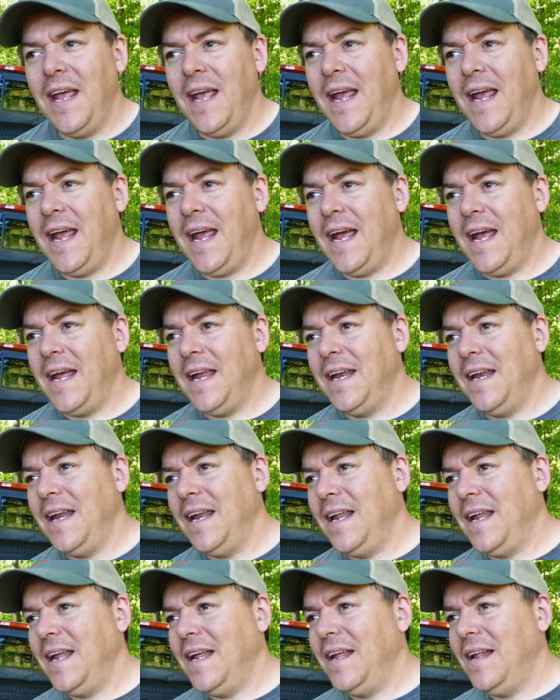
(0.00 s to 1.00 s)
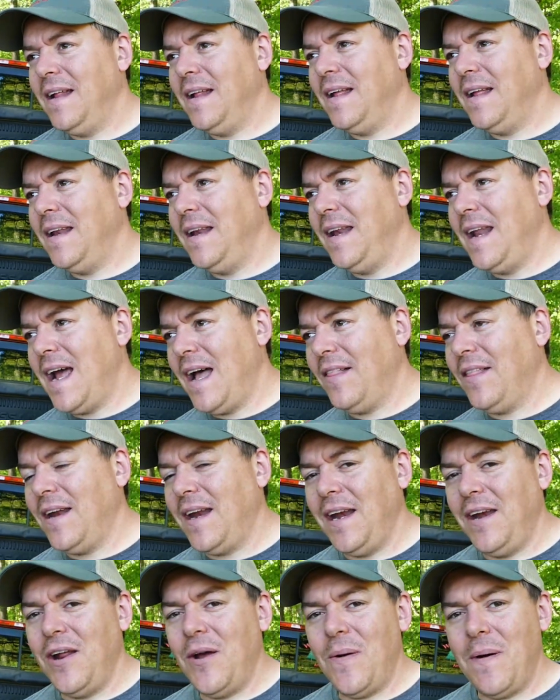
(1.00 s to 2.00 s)
And now that
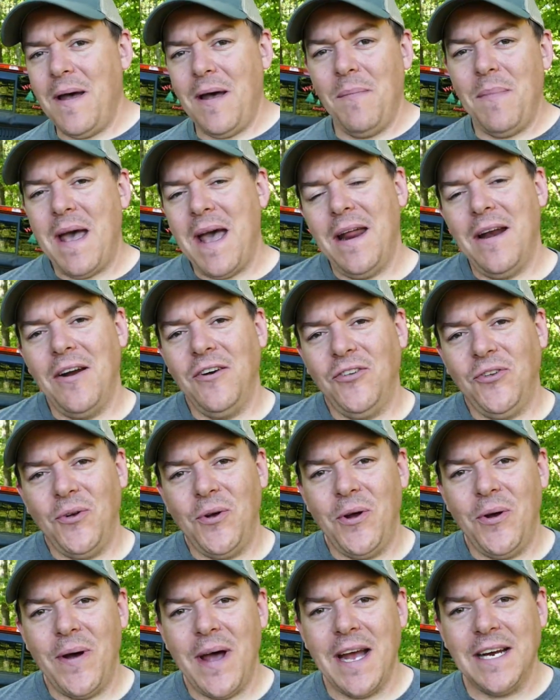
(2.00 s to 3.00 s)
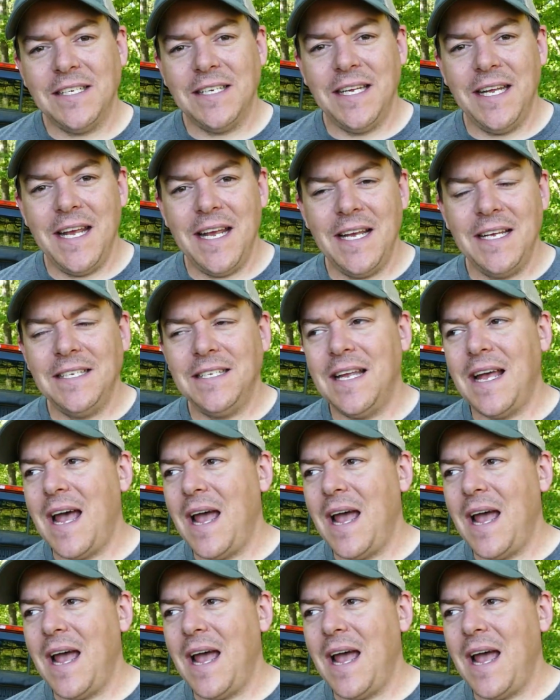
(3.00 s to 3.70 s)
I know how bad our soil actually is,